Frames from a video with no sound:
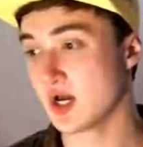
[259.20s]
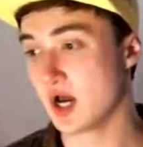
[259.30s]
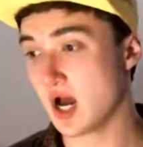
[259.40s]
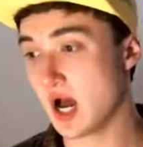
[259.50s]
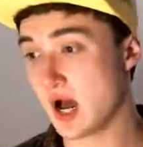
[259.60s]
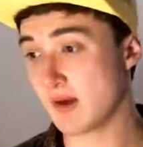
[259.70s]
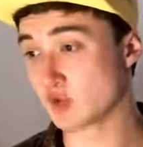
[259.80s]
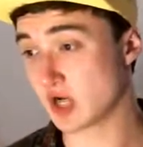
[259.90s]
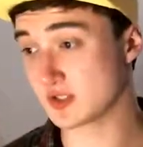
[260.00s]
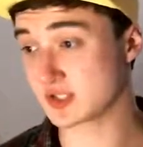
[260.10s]

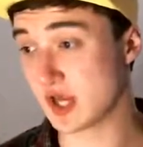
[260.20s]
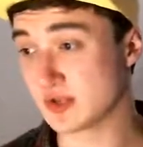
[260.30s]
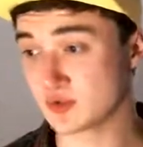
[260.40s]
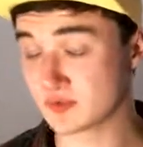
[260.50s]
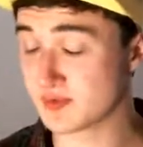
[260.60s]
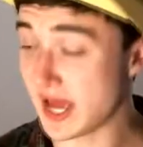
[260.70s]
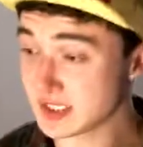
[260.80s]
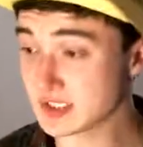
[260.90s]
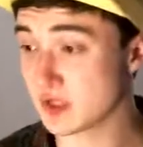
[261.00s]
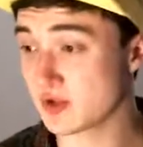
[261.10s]
regardless, though,
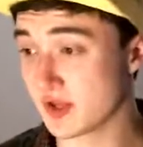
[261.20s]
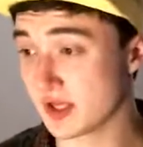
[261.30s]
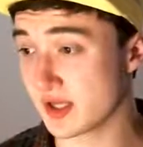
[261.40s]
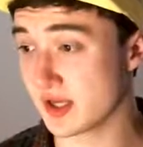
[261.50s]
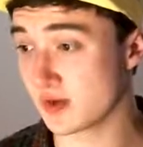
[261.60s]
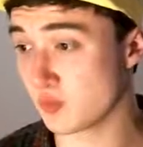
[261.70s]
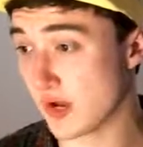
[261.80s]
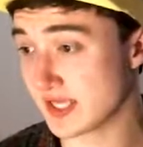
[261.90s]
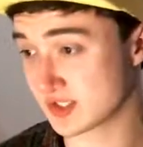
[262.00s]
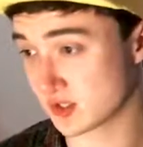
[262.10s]
that's the
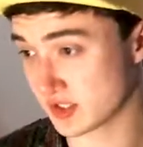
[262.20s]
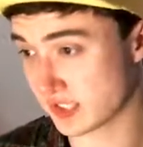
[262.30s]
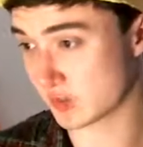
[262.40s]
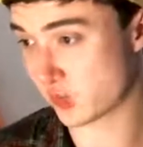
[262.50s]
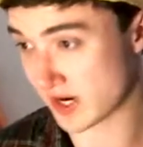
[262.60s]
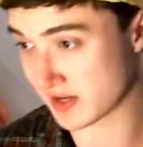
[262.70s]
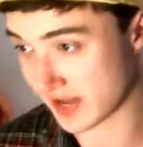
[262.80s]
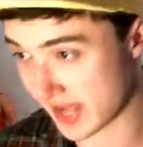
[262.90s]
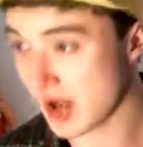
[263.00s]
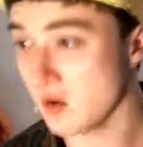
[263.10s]
way it's looking like right
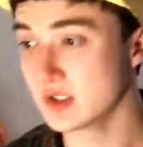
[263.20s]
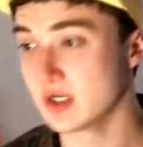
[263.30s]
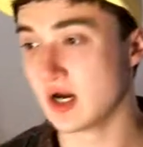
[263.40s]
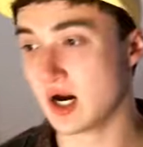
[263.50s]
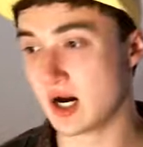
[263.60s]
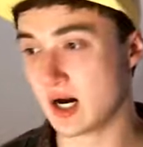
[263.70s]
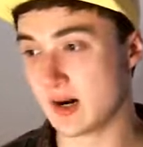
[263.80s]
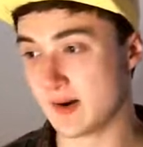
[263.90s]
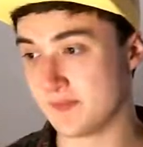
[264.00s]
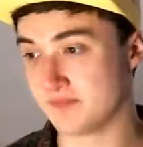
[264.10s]
now.
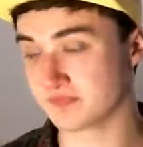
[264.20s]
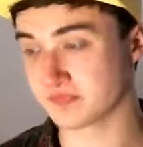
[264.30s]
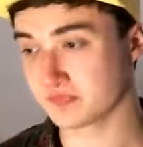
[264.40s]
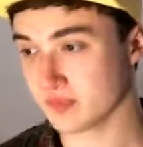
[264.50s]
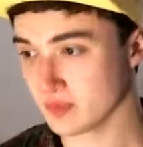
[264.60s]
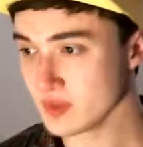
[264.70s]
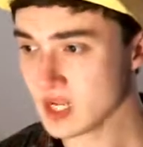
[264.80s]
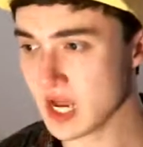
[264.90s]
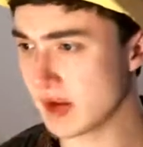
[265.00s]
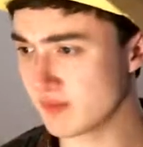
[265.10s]

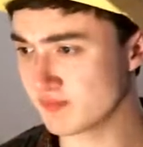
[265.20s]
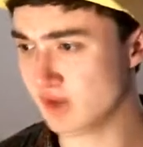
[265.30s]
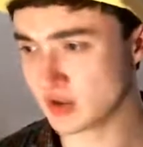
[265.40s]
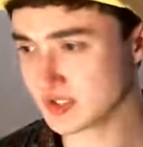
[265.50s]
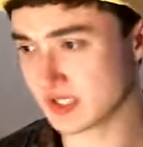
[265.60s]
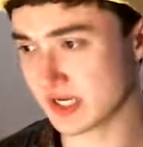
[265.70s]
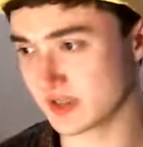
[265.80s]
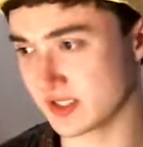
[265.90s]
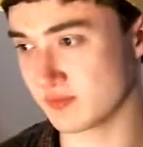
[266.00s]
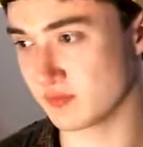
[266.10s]
I most
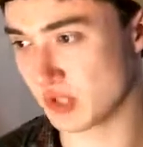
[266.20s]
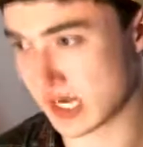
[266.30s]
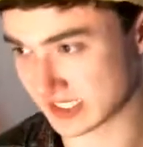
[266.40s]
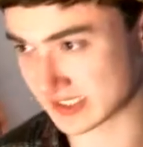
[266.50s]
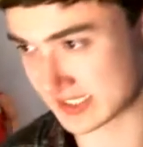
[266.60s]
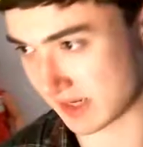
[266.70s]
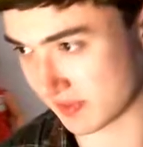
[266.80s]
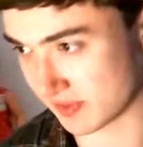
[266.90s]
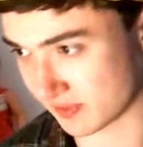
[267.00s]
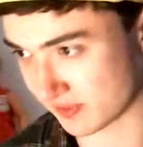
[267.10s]
likely will not get
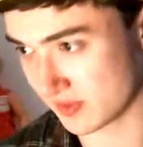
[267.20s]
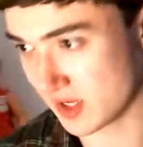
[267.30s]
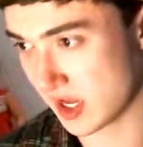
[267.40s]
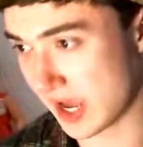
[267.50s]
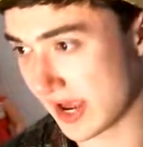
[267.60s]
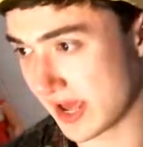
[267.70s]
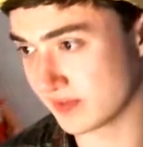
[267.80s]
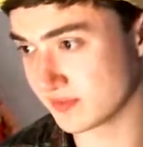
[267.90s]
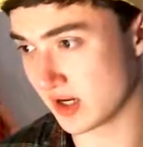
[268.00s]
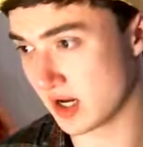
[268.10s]
7th,
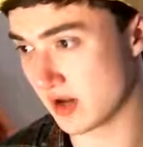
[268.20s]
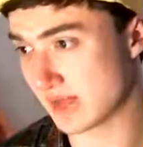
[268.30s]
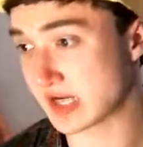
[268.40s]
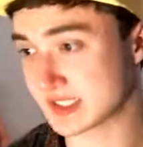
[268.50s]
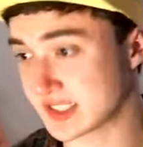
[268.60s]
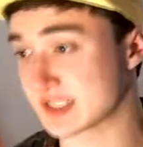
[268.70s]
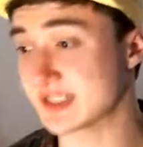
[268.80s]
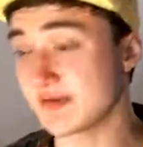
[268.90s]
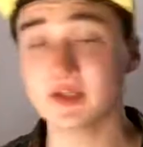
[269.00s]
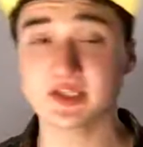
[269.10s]
and not get 6th.
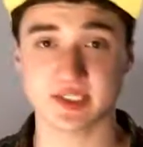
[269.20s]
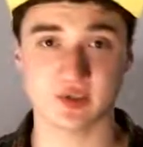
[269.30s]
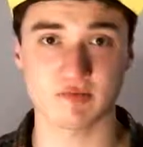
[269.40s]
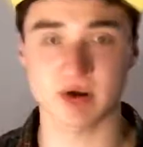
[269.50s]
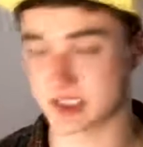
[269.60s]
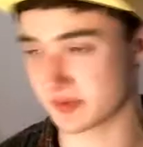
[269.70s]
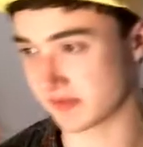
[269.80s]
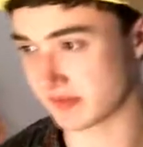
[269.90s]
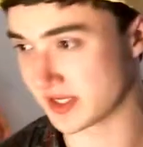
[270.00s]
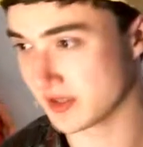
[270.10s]
7th and 6th are impossible for
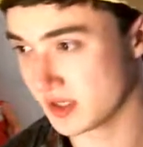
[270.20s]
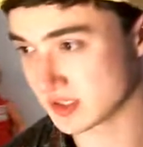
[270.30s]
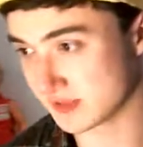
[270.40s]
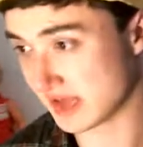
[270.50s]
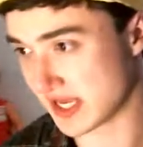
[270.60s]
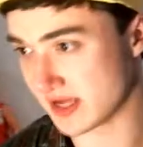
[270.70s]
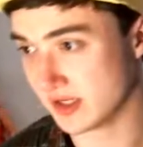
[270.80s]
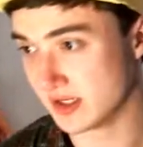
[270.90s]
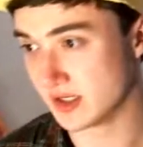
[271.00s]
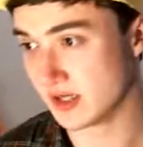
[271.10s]
me to be.
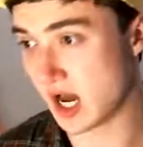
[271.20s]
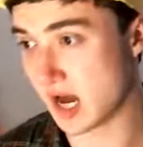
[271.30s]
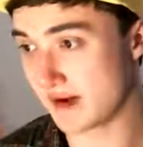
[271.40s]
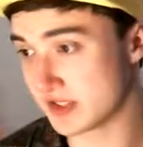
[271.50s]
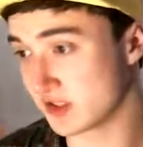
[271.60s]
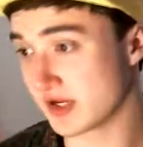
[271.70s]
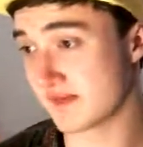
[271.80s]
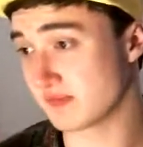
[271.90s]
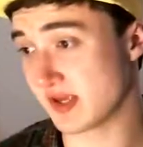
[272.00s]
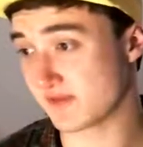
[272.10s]
I literally have
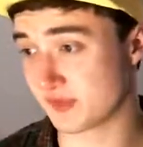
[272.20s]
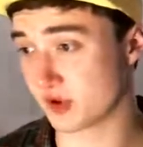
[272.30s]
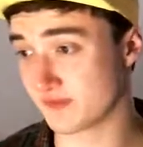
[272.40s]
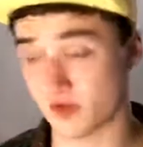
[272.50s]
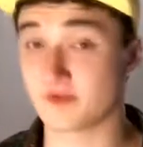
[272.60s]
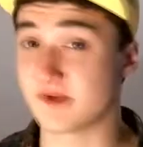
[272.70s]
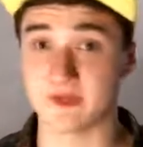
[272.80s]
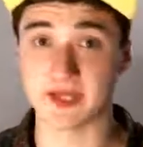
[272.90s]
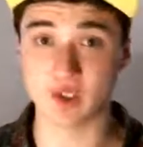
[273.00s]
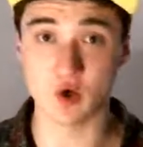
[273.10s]
to be 3rd, 4th, or 5th. That's